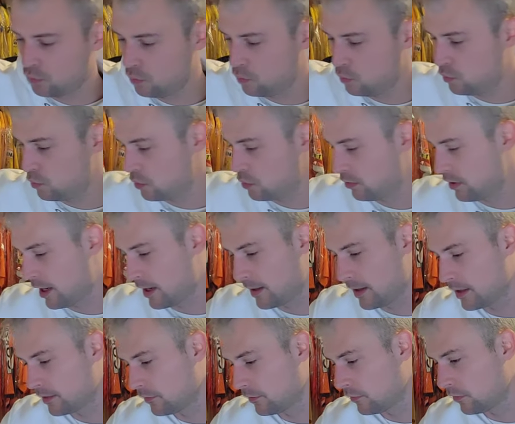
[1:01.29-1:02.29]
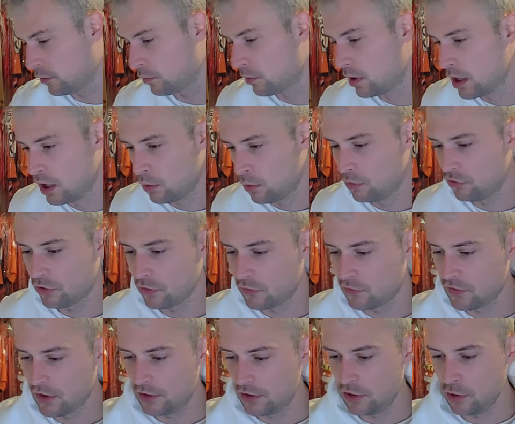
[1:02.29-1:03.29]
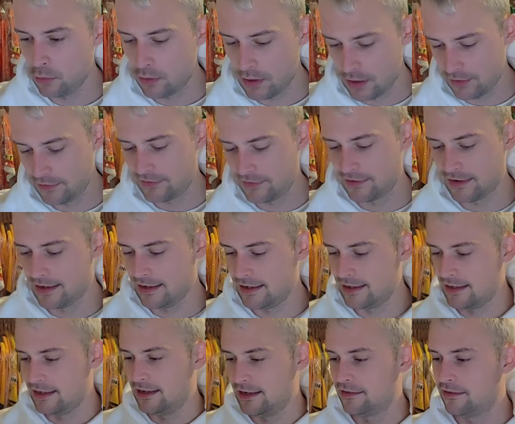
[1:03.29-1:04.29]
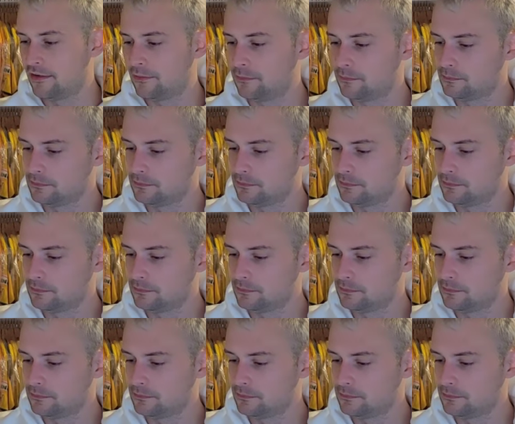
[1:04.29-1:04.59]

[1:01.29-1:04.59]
Ooh, okay then. So we shall set you aside.